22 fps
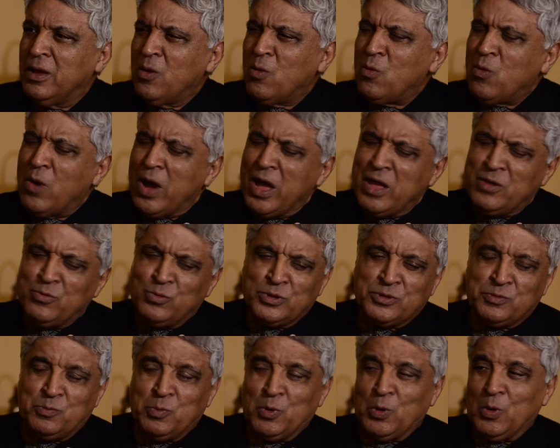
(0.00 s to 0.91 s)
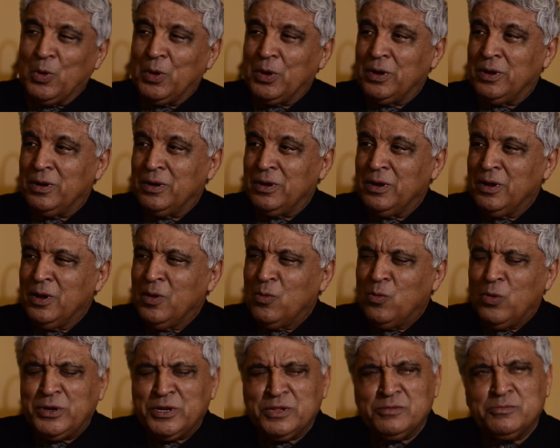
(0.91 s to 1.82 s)
Why was born?
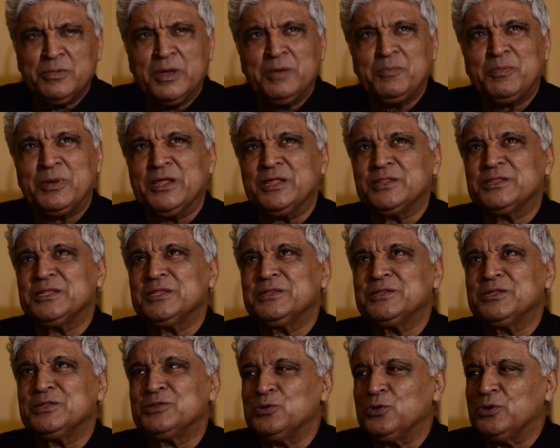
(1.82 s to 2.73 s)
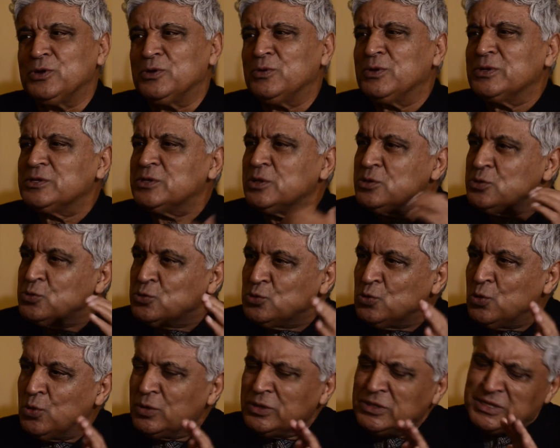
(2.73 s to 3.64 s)
What is my place in this universe? And
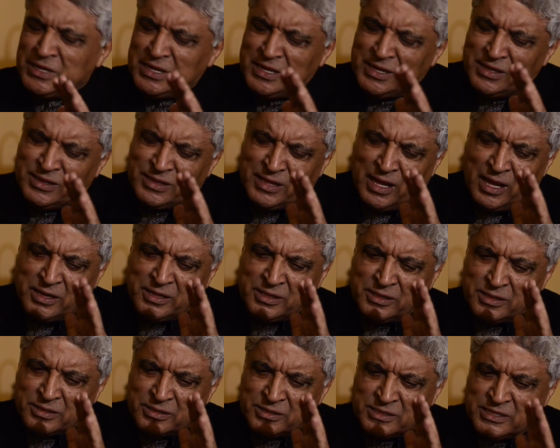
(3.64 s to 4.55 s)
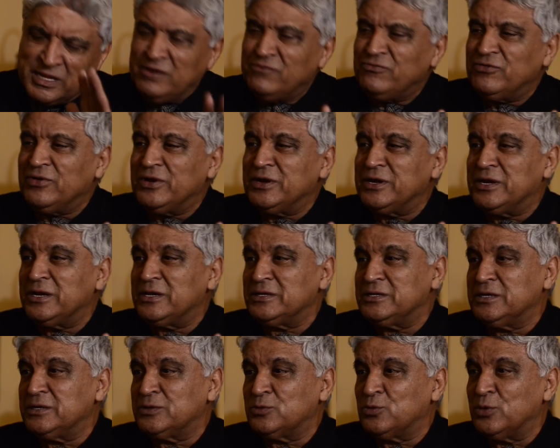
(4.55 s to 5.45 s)
so on. These are
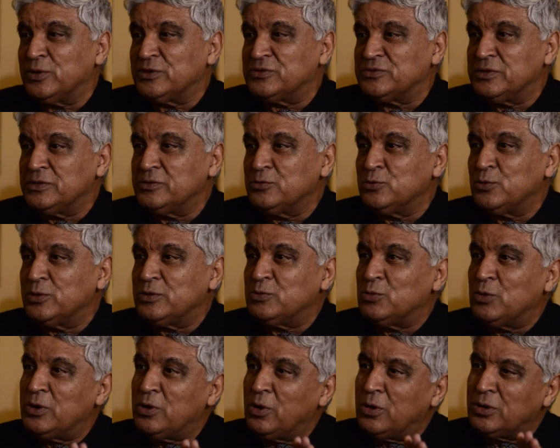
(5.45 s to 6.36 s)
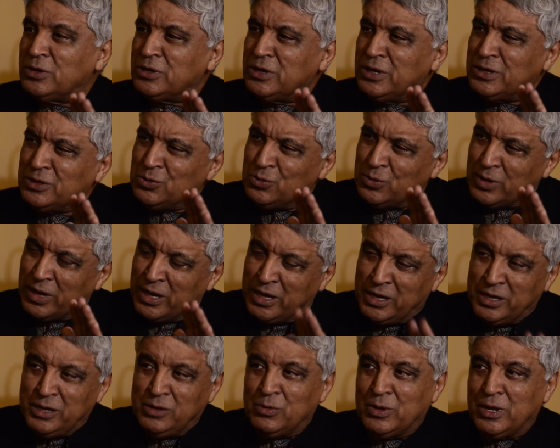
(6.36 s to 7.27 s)
self-indulgent questions which will not take you
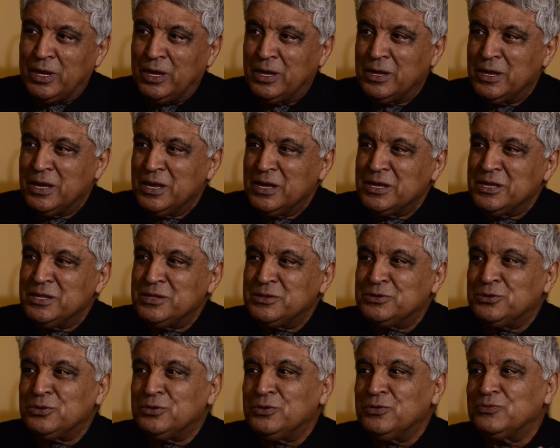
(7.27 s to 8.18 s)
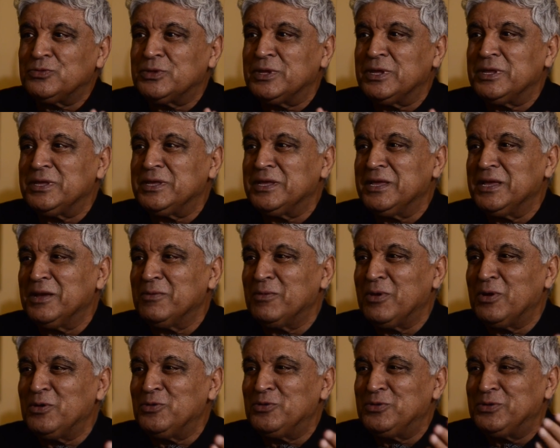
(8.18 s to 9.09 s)
anywhere. Instead of thinking
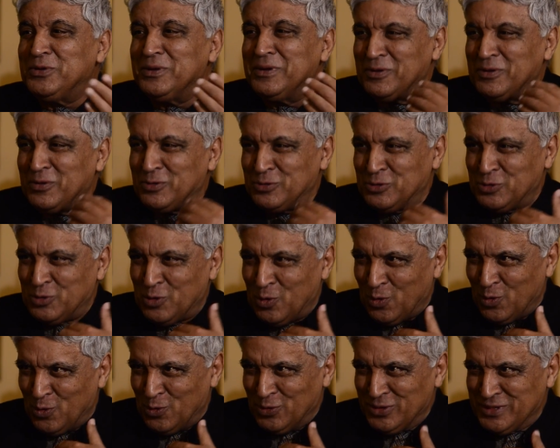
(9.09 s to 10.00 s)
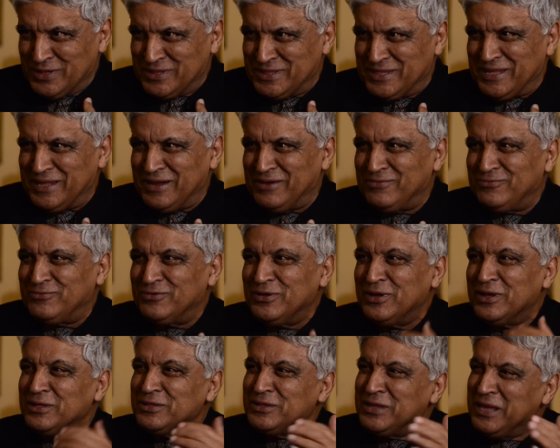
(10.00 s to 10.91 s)
about your own self,
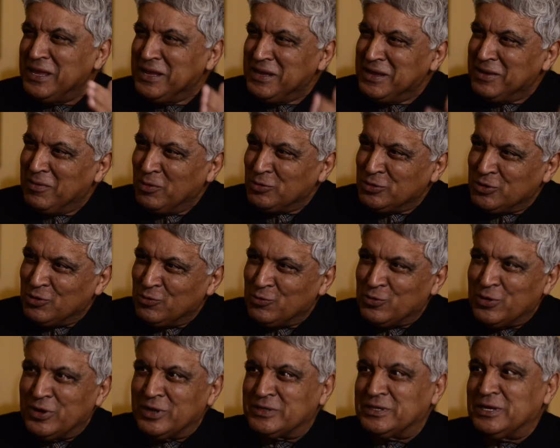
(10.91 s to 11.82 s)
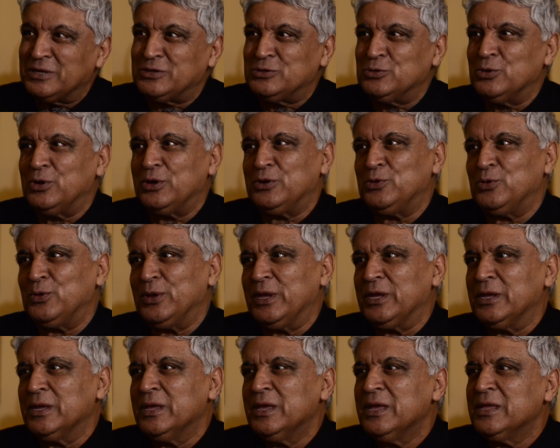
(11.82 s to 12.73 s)
think about the work that you are
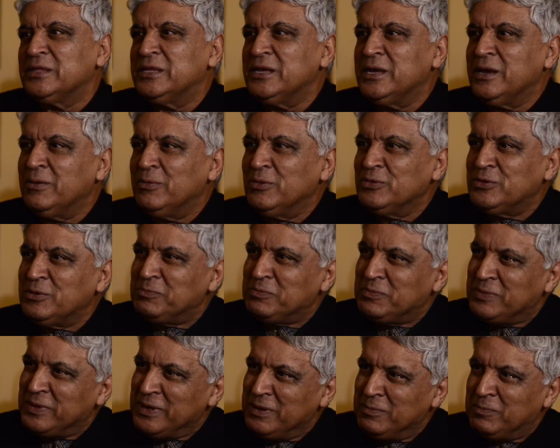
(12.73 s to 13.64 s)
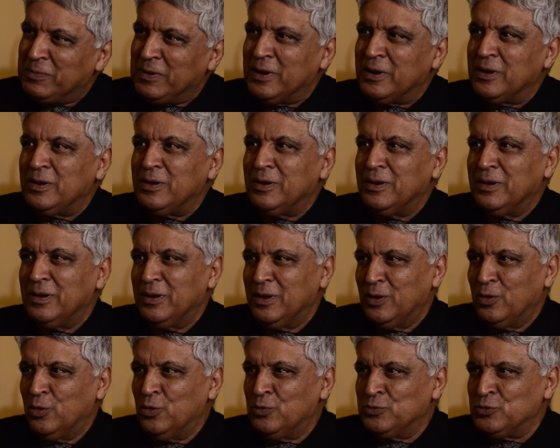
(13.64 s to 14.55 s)
doing. Think about the people
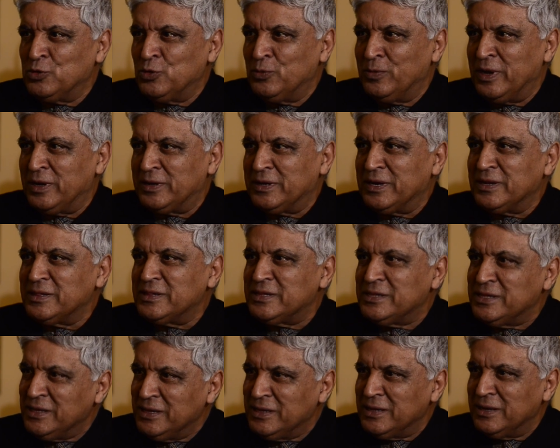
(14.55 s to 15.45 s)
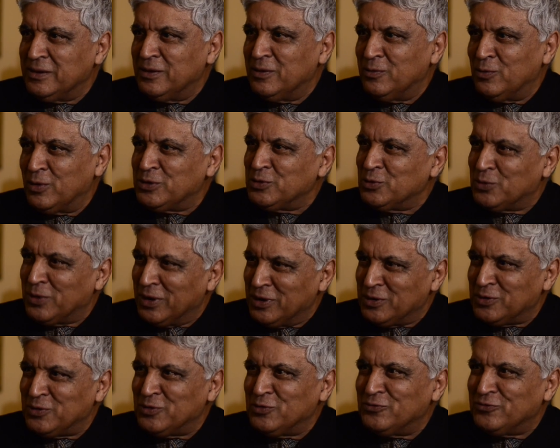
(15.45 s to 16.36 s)
whom you met and see what you
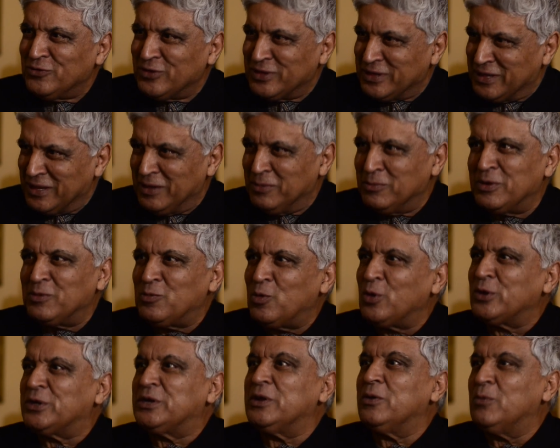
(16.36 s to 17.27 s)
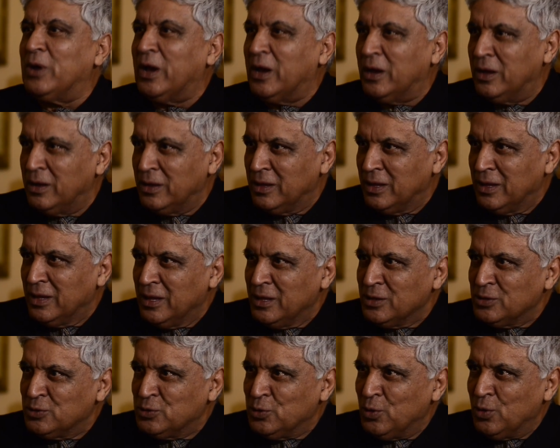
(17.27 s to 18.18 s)
can do for them and whatever.
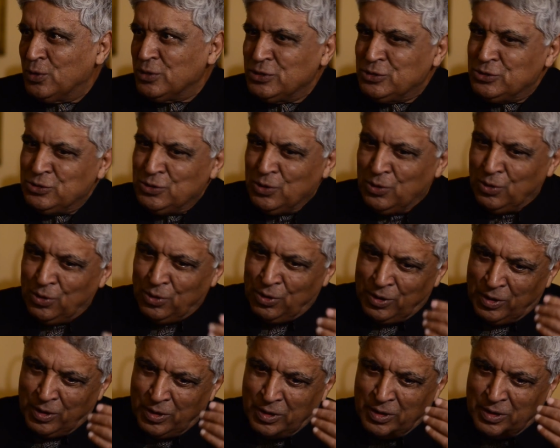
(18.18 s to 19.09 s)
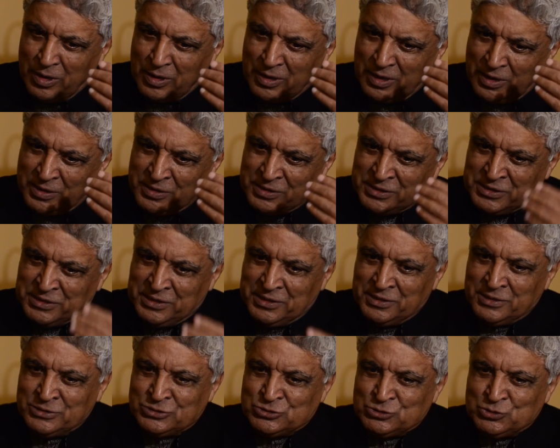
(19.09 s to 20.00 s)
Mm-hmm. So your
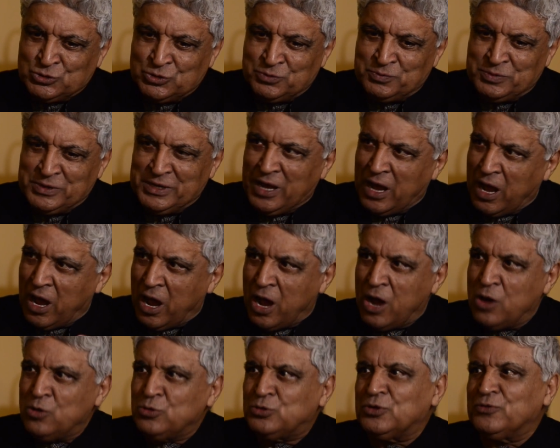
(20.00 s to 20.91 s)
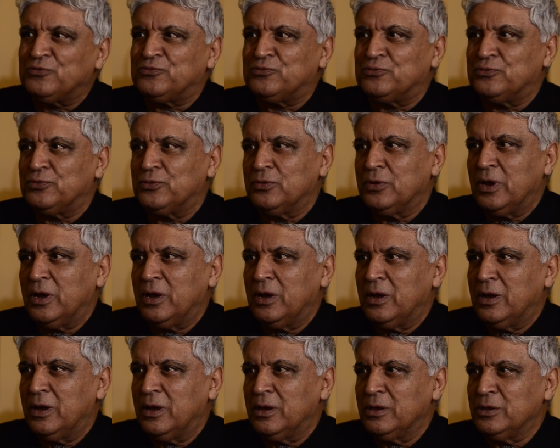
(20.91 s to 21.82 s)
concern should be out of
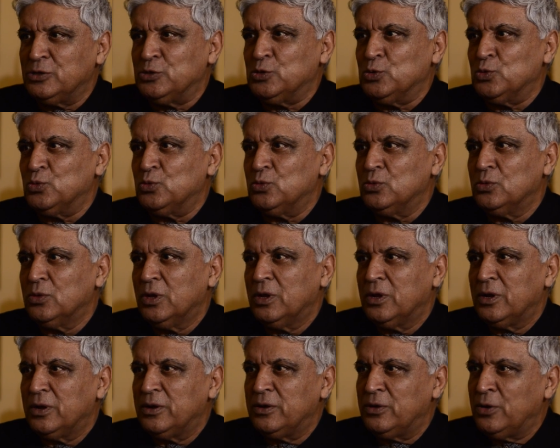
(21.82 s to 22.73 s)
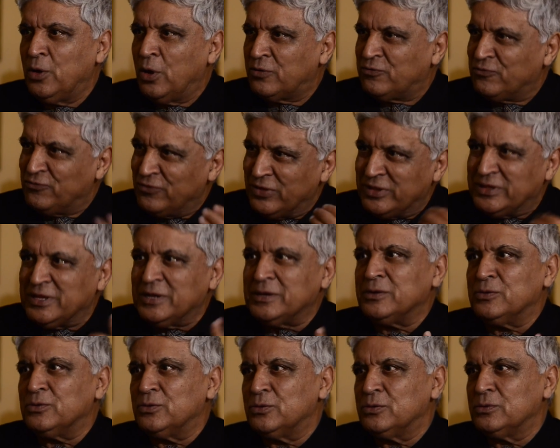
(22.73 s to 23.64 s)
you, not within
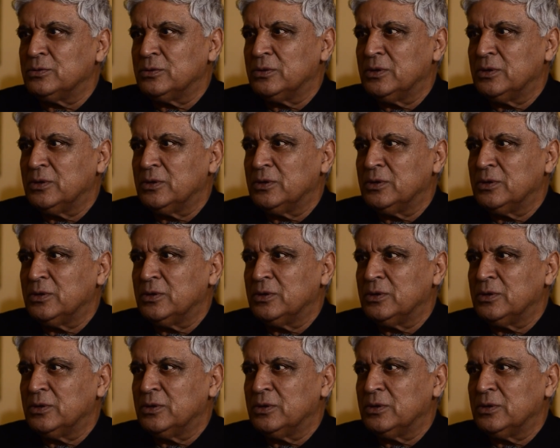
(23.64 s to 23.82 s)
you.